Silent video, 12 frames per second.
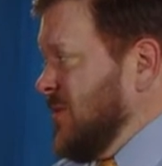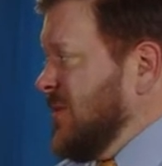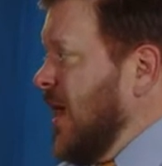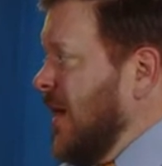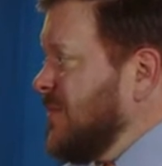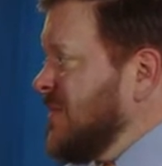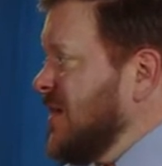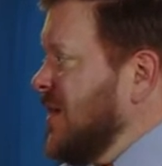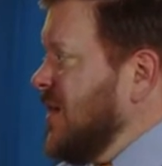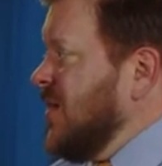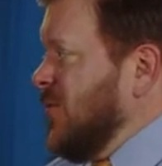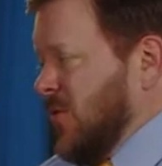adopt,
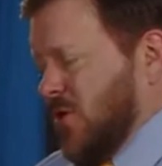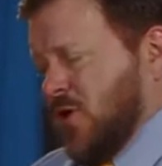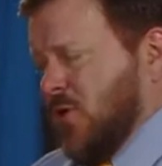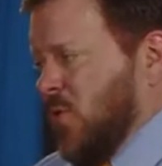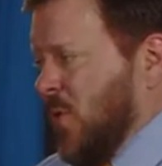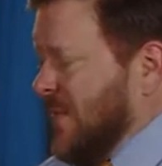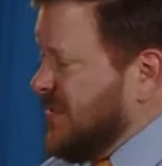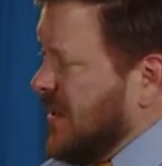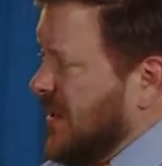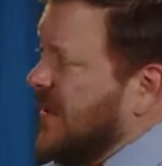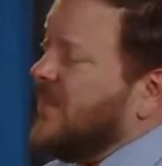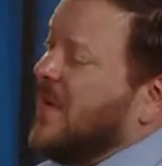we're going to go to the
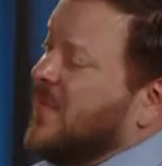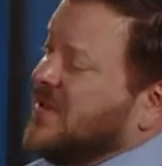website. If I'm